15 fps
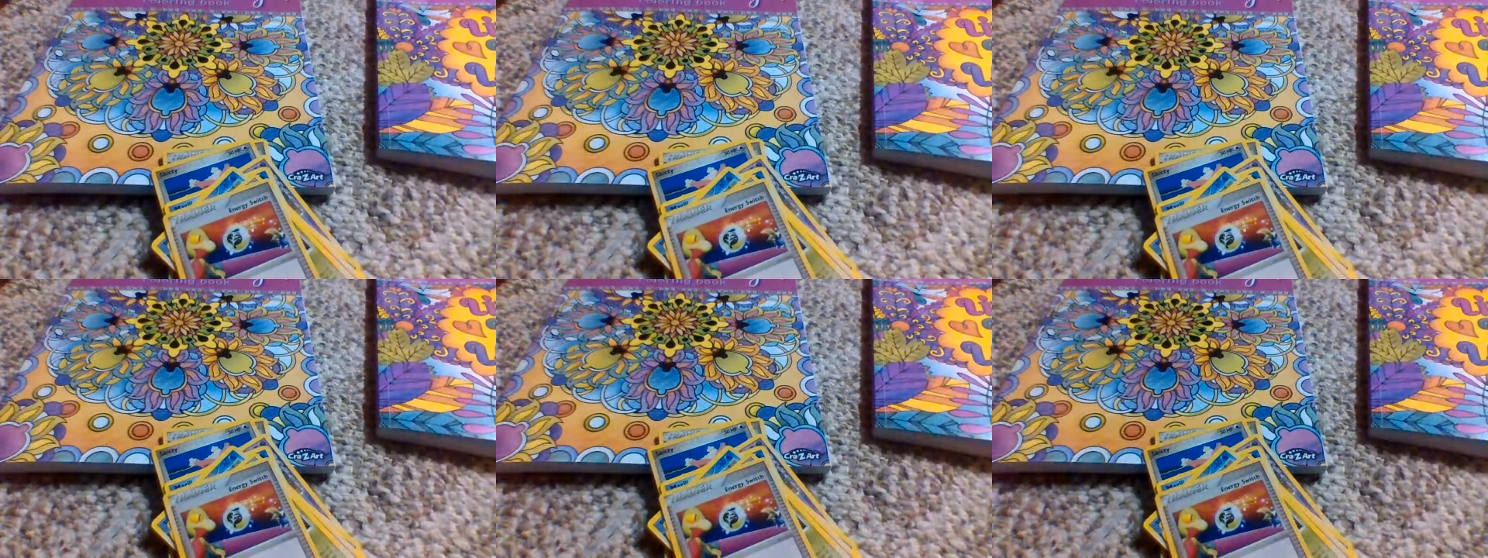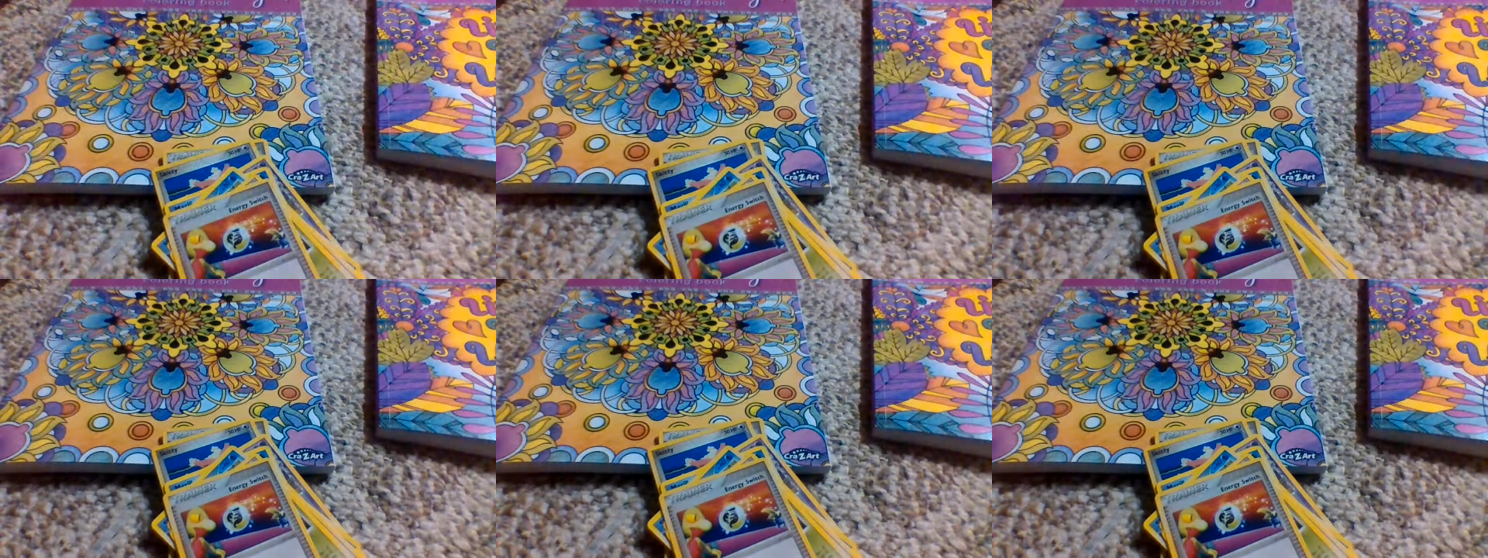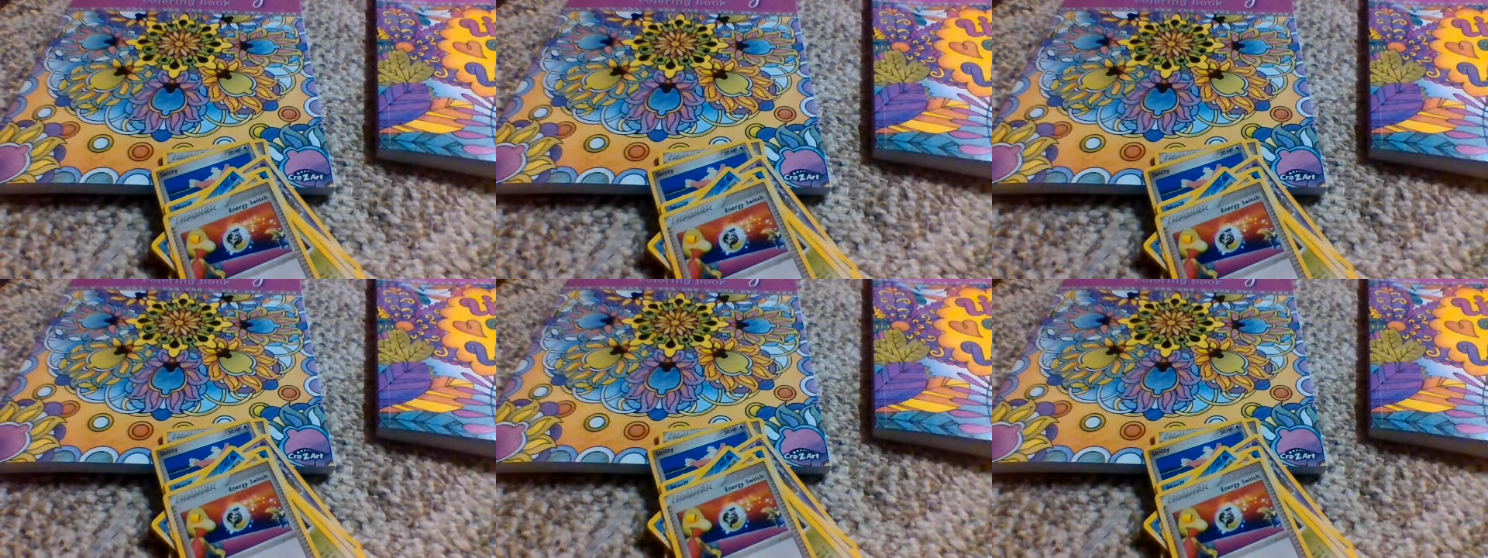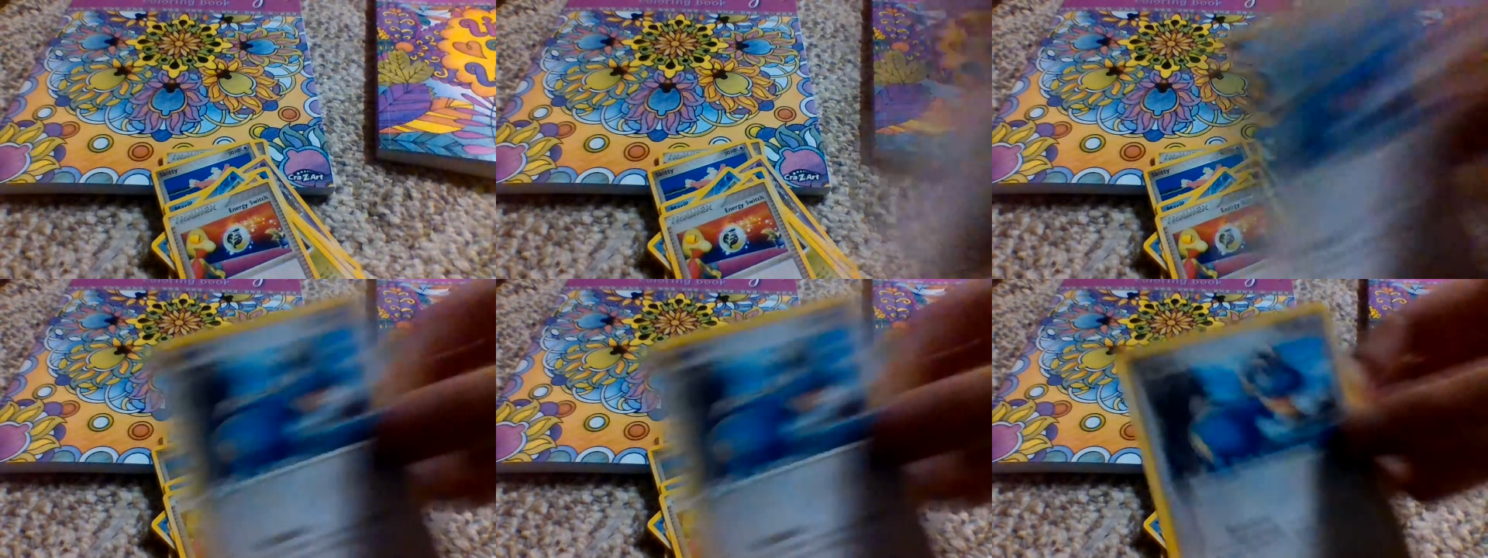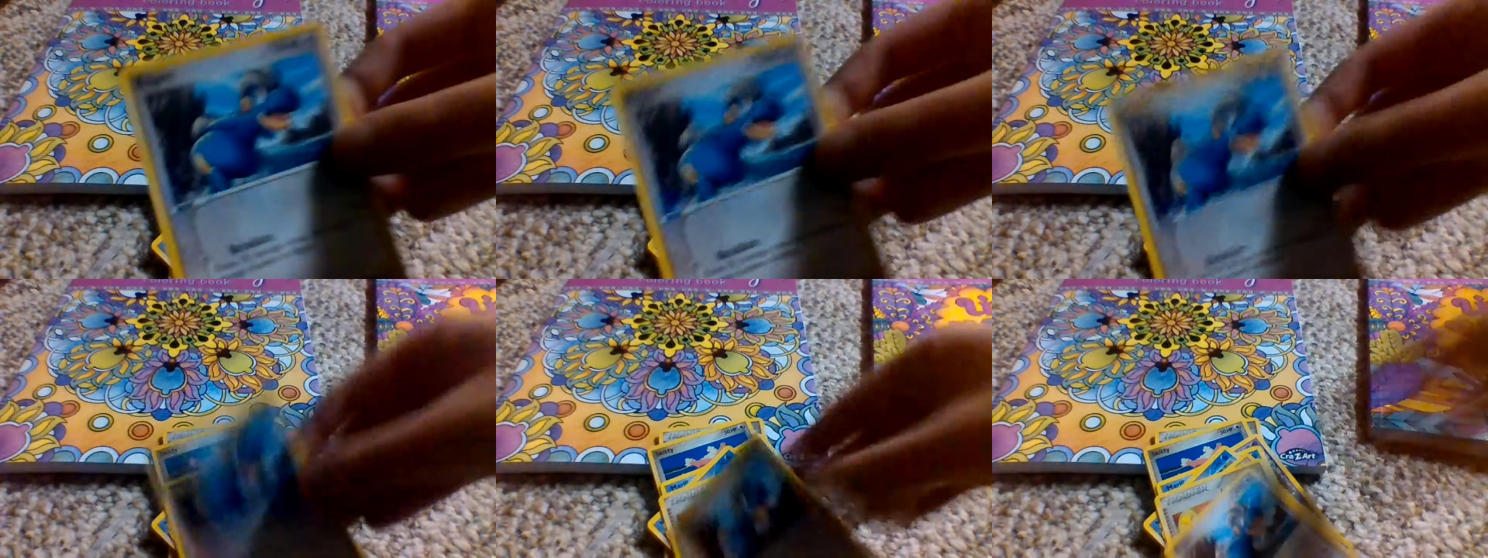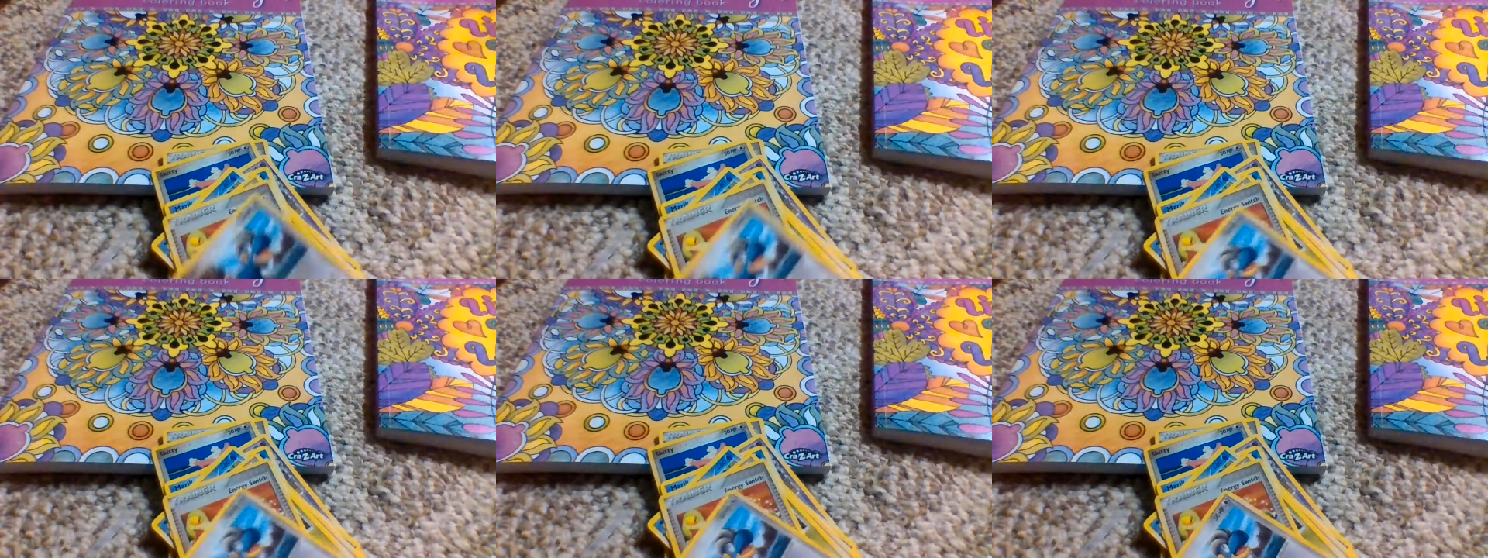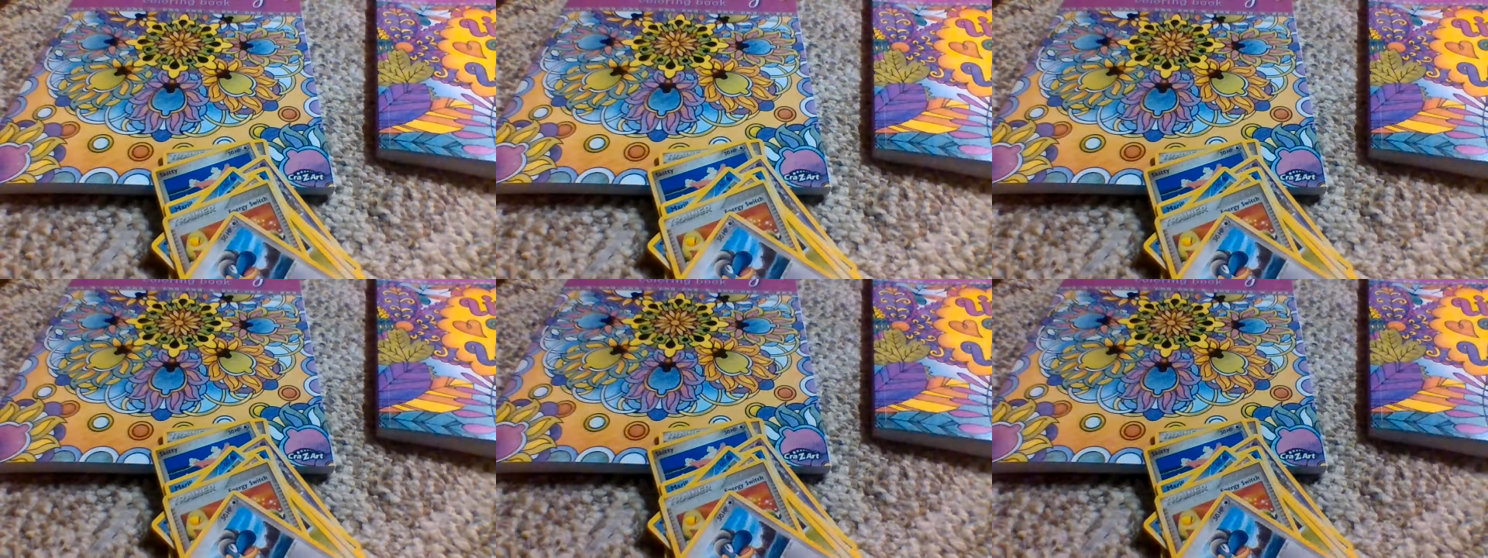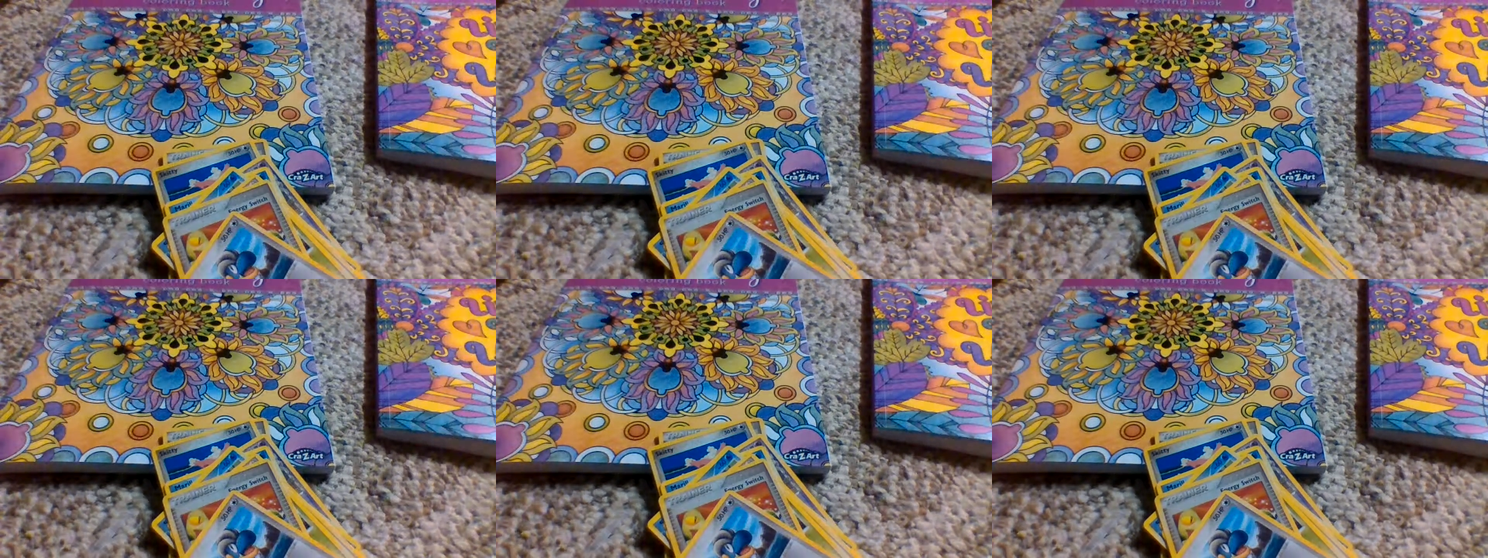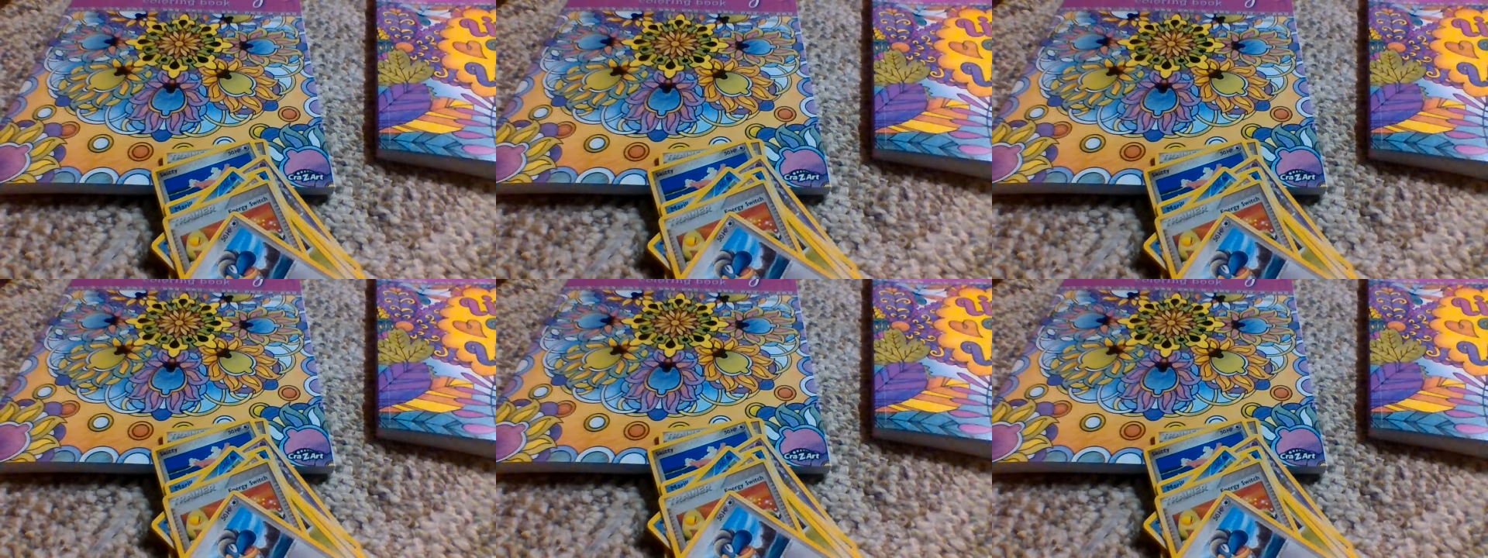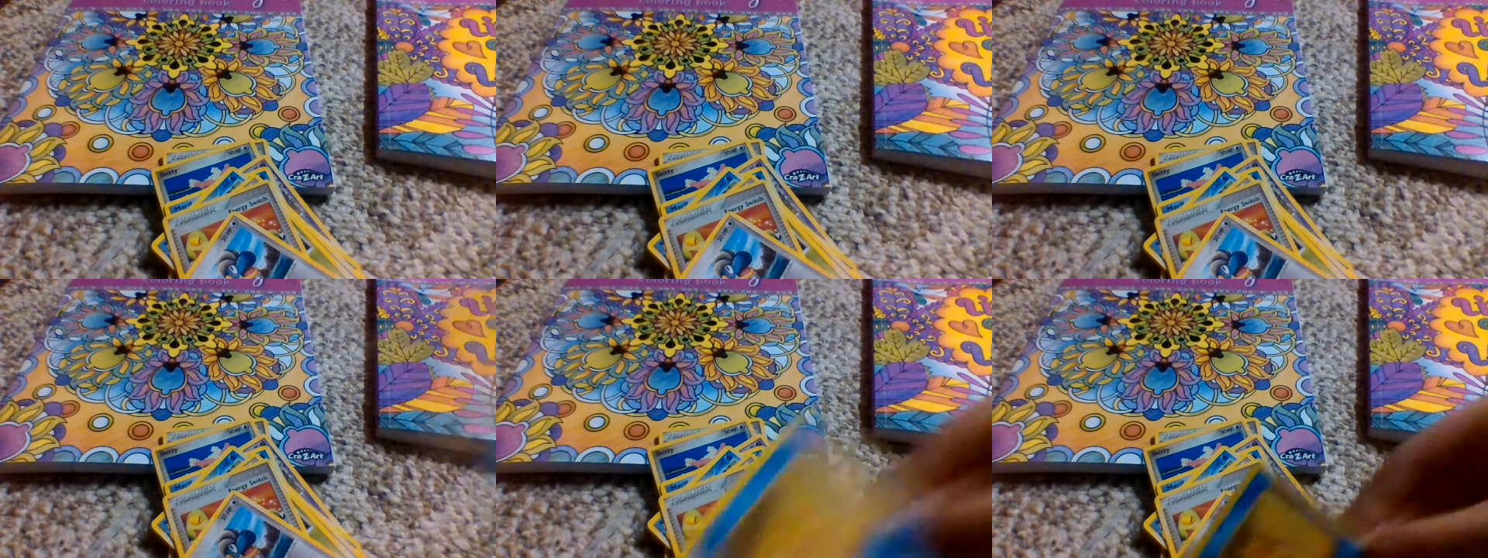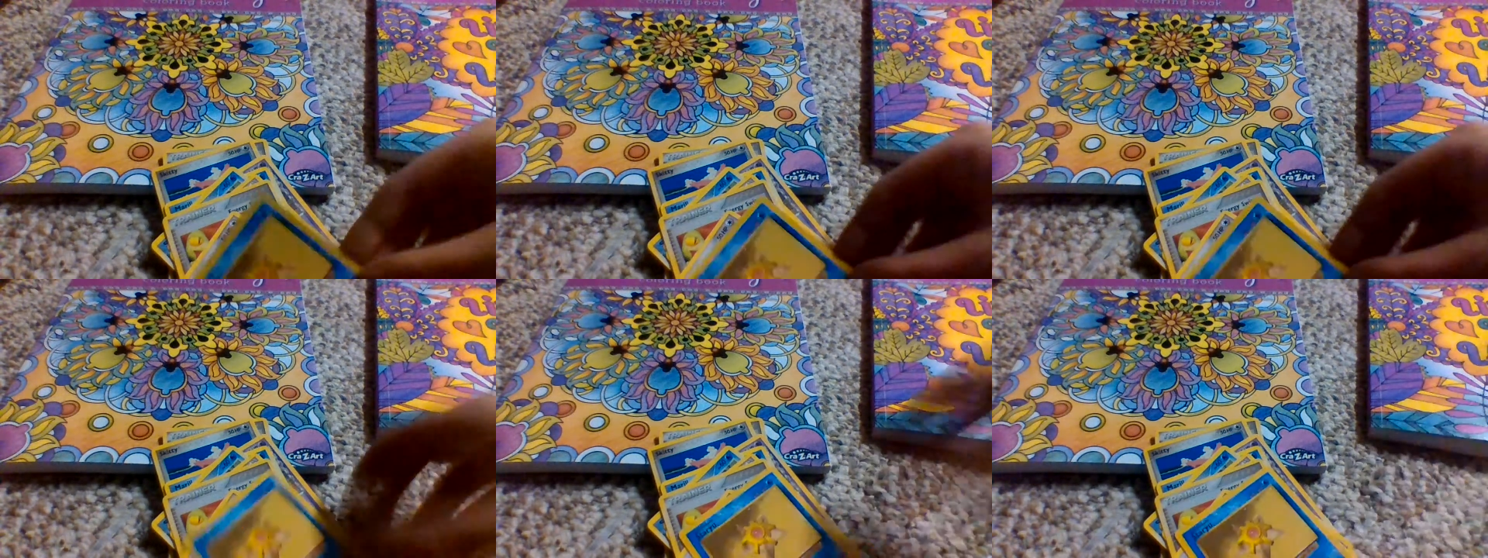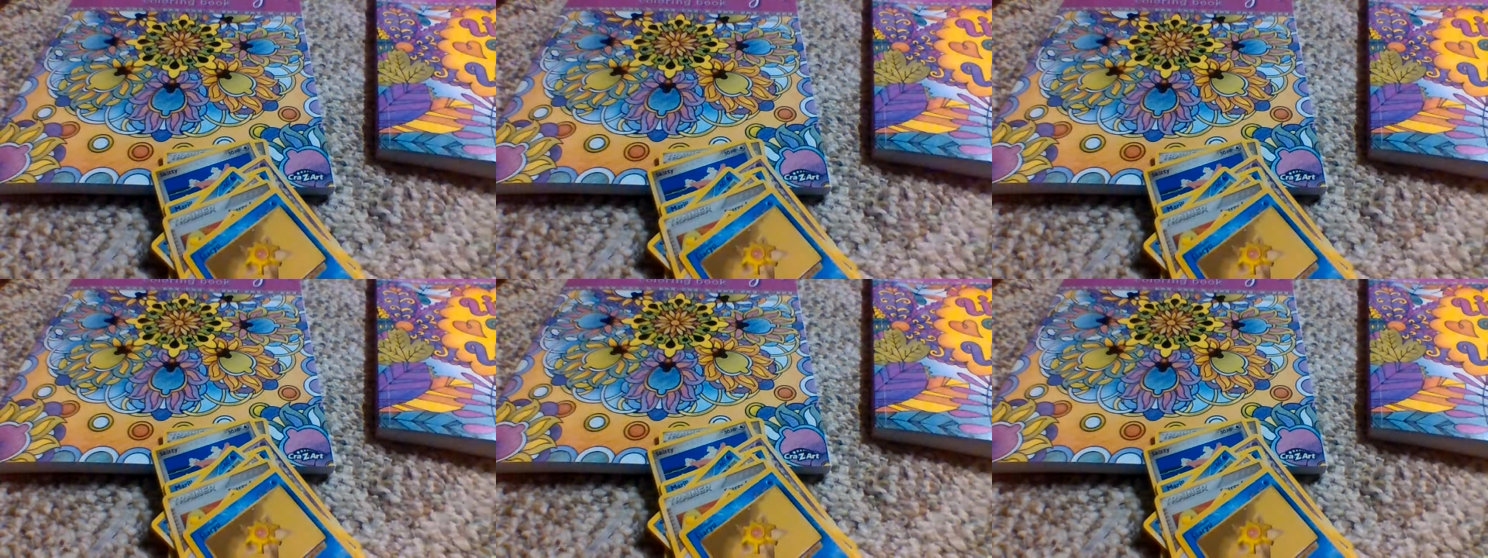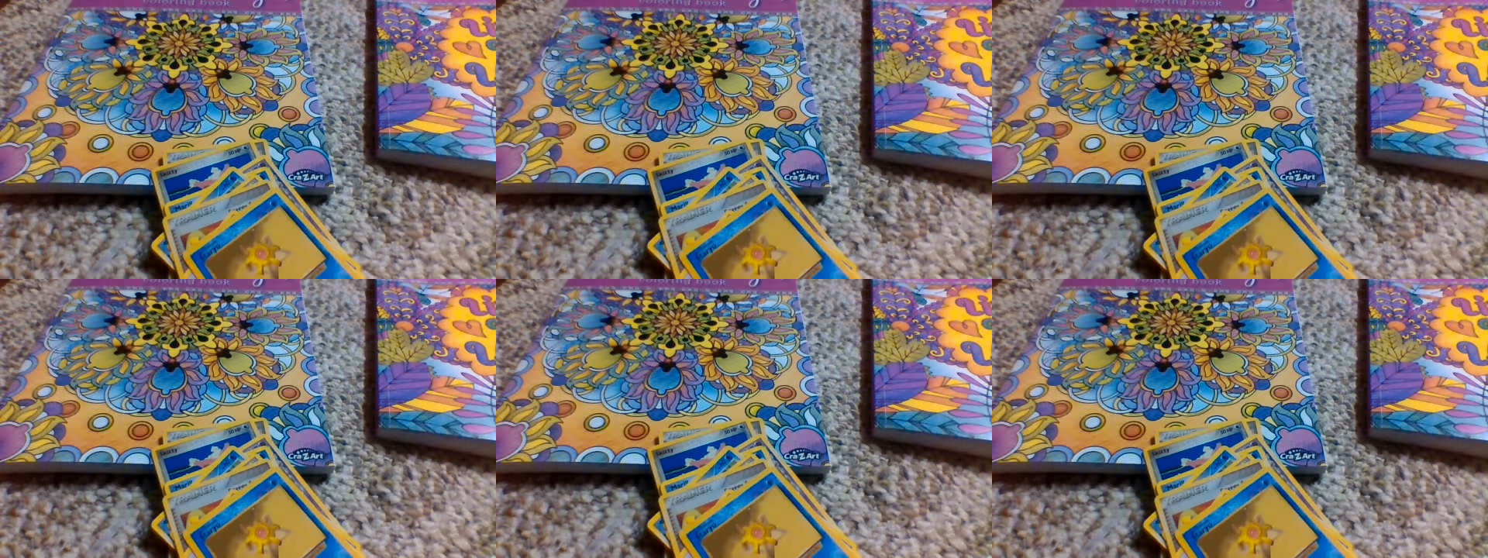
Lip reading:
Nobody's mouth can be seen.